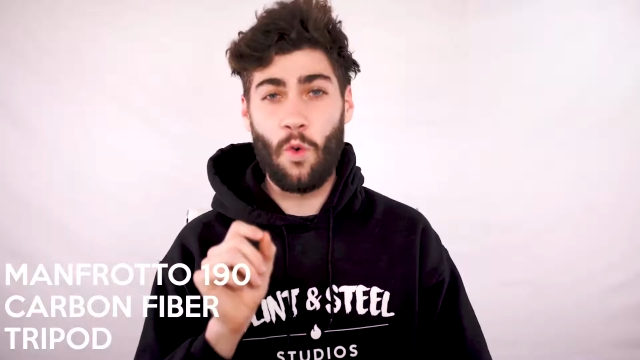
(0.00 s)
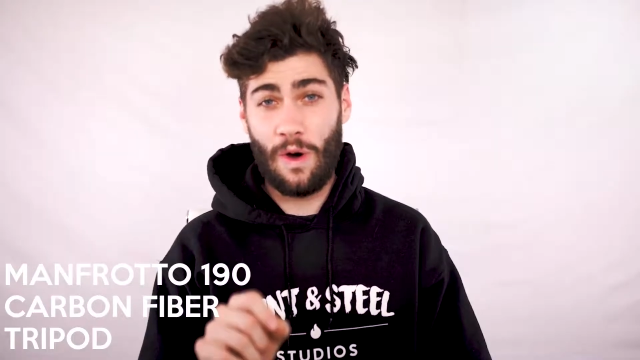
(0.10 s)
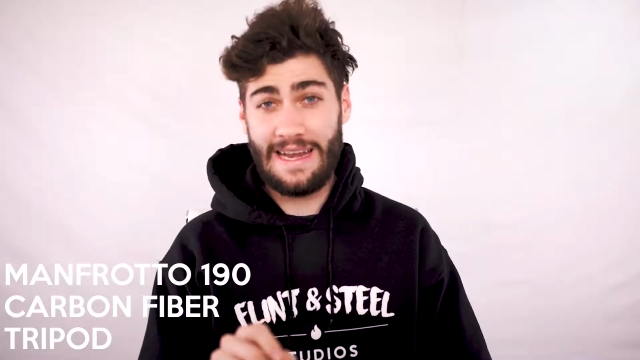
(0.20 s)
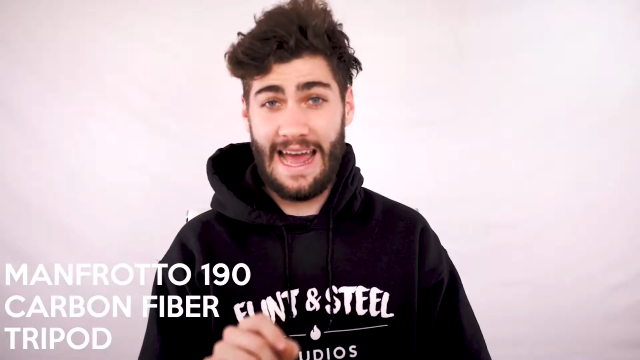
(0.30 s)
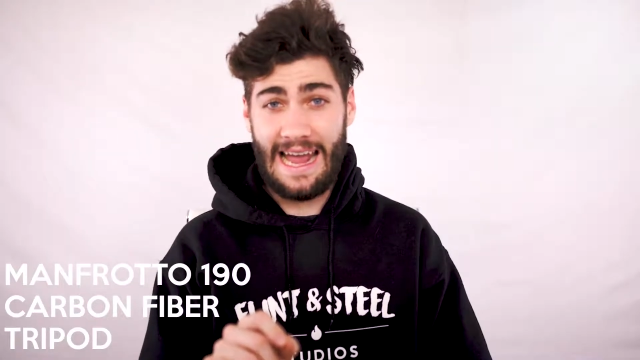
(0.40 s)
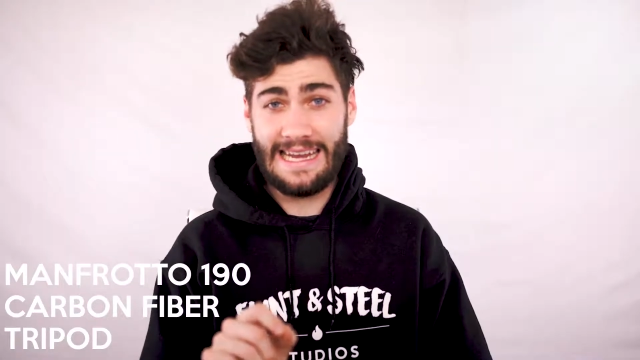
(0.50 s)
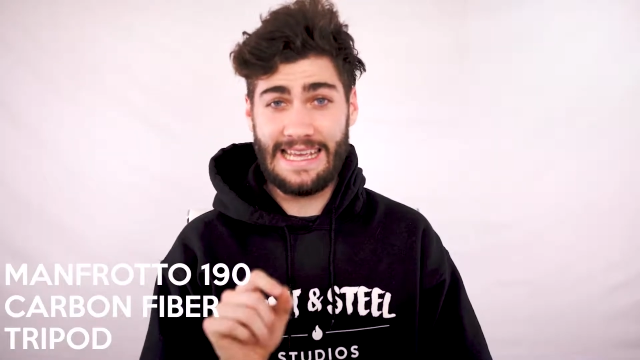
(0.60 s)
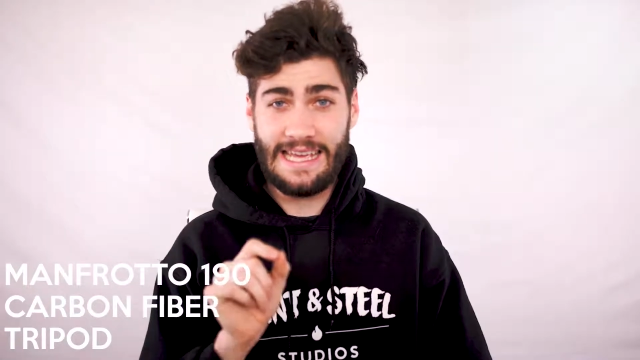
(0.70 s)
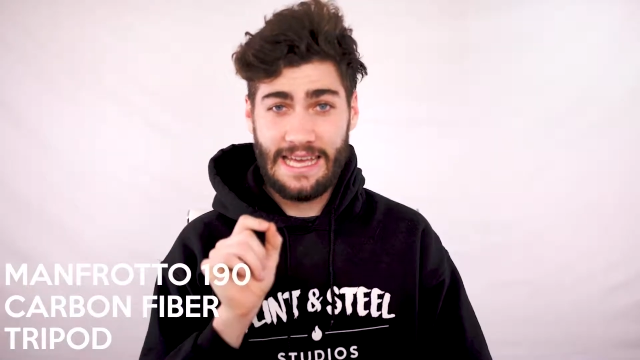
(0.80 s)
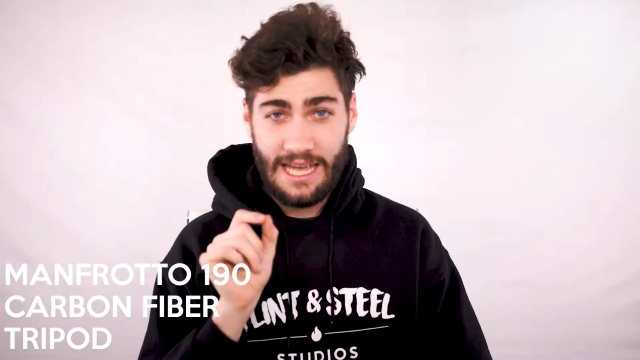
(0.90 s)

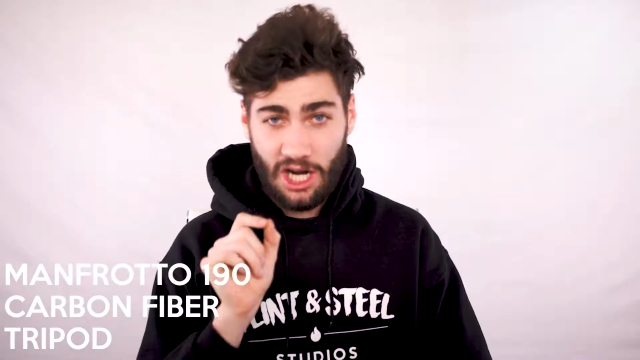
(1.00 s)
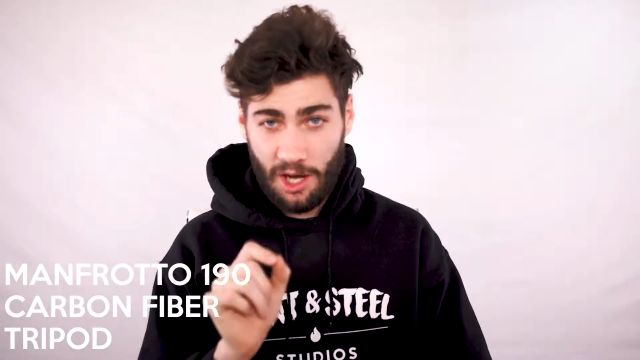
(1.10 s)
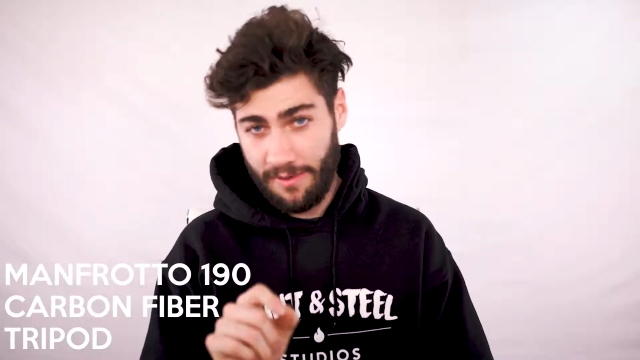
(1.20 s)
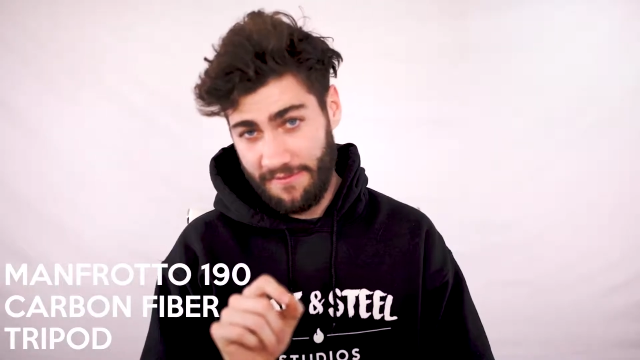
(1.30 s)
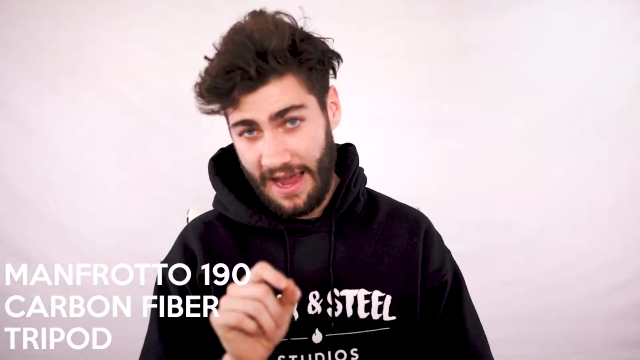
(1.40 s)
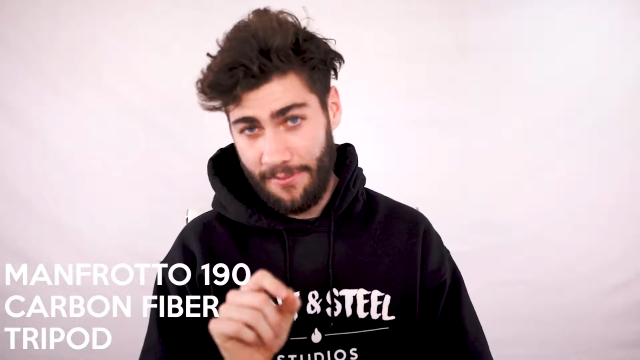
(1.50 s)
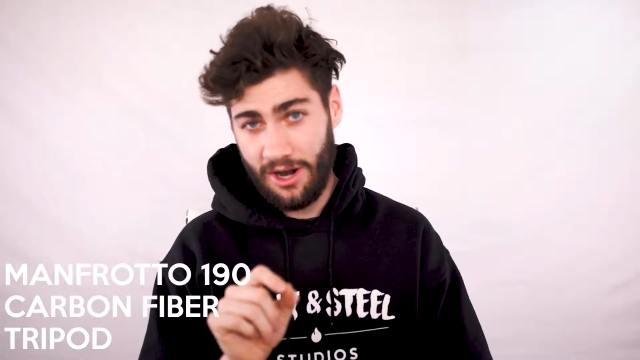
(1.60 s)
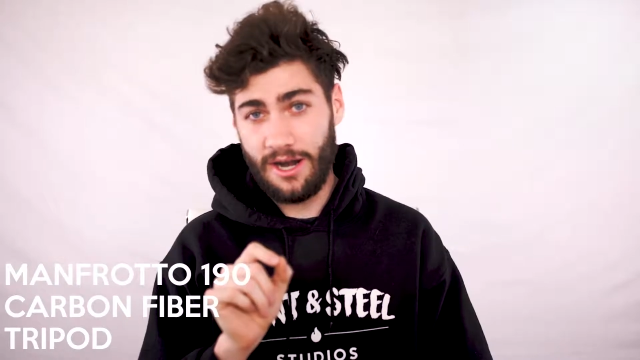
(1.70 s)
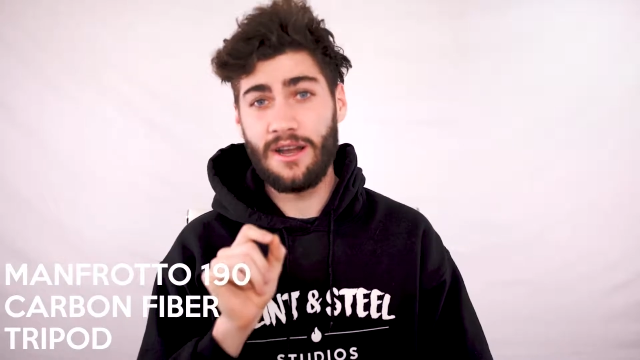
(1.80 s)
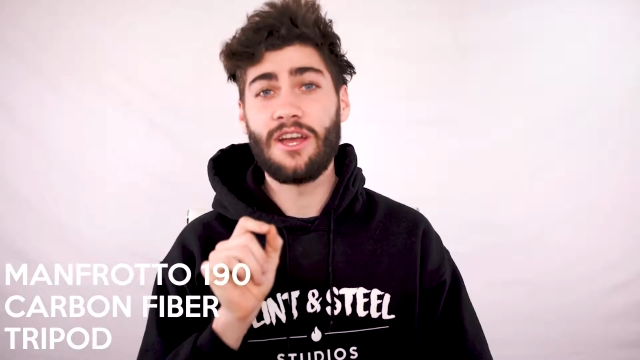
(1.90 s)
190 carbon
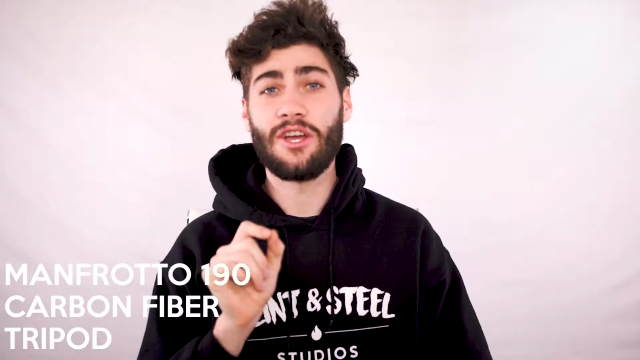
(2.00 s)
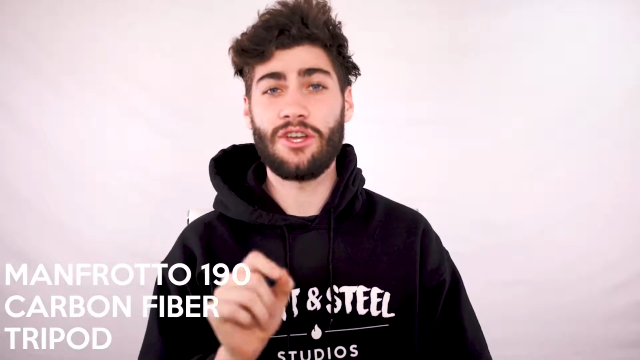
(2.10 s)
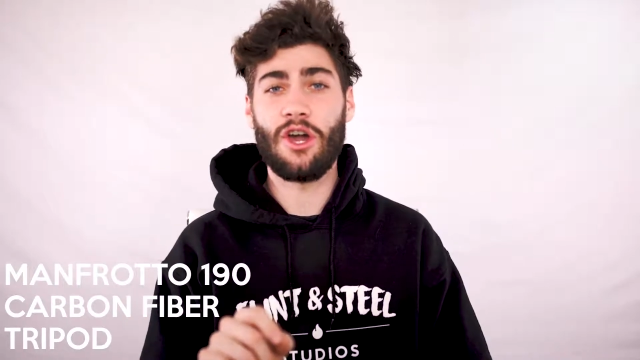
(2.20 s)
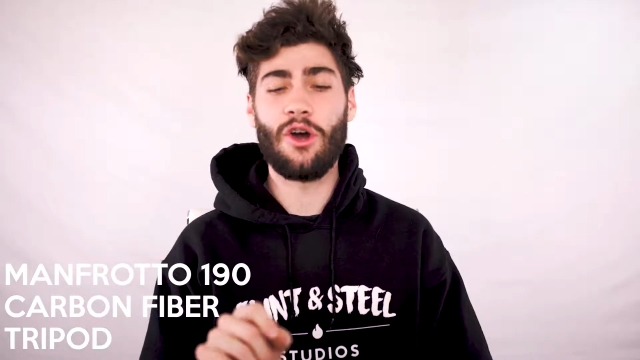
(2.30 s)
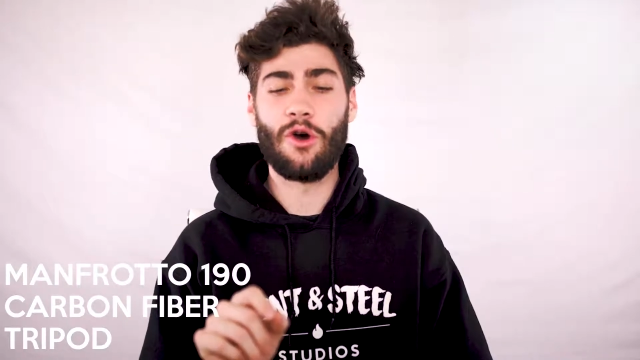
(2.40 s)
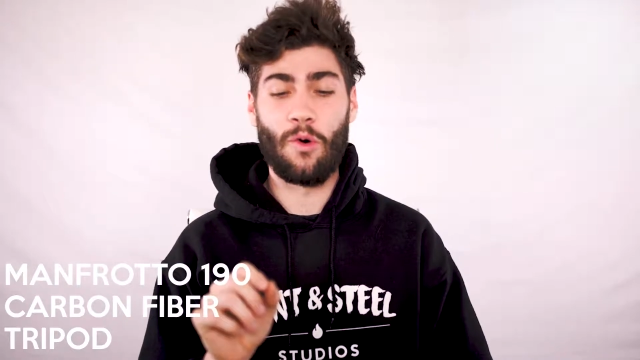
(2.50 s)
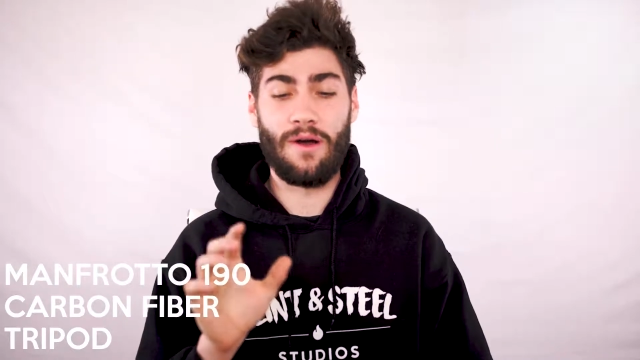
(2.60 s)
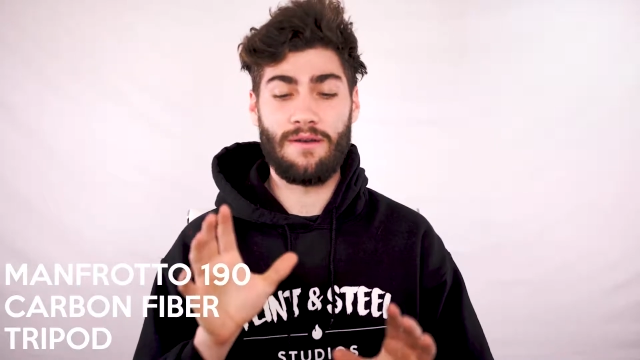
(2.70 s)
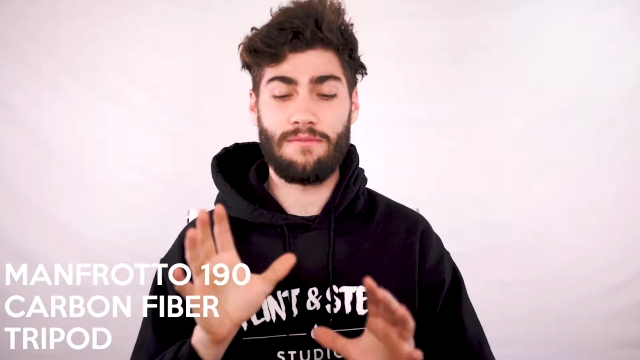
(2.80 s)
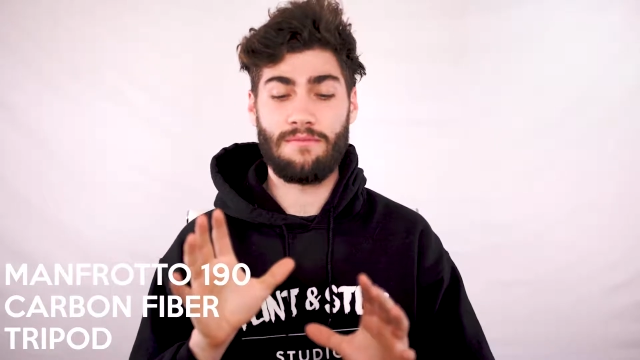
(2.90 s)
fiber
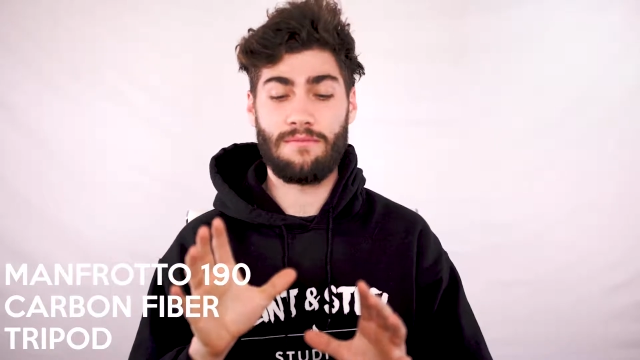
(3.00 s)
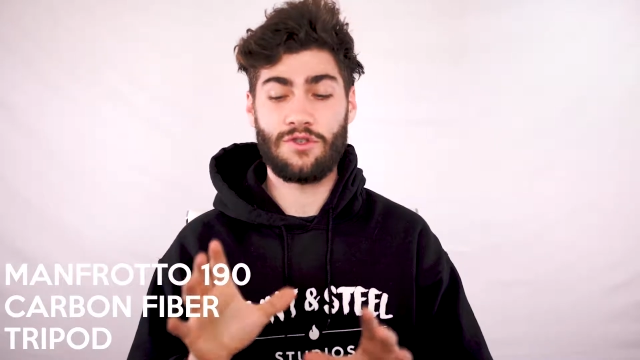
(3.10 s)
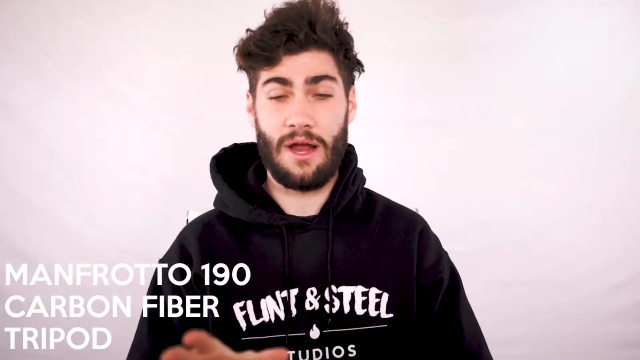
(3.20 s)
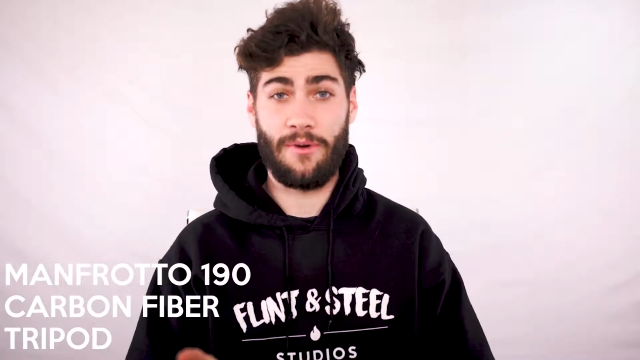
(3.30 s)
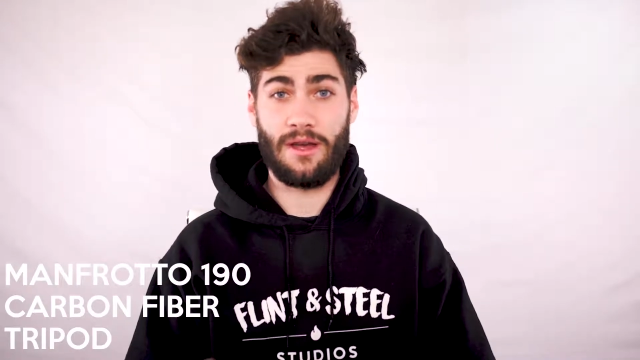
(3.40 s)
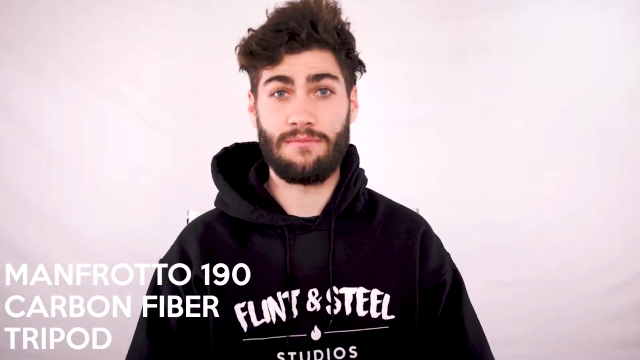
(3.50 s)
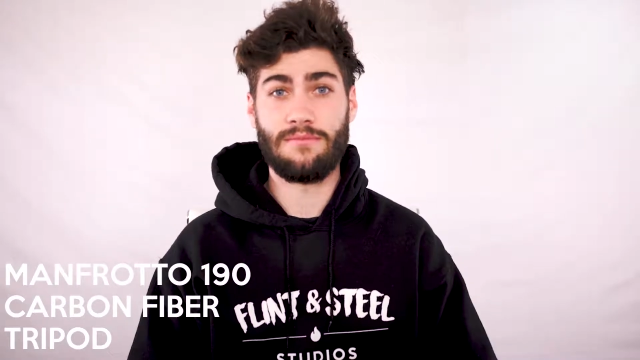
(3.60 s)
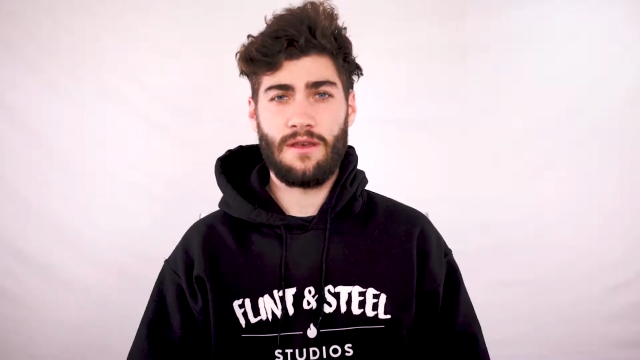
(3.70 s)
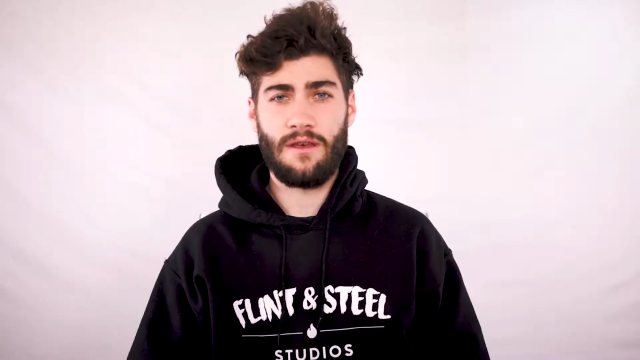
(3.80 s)
Go tripod.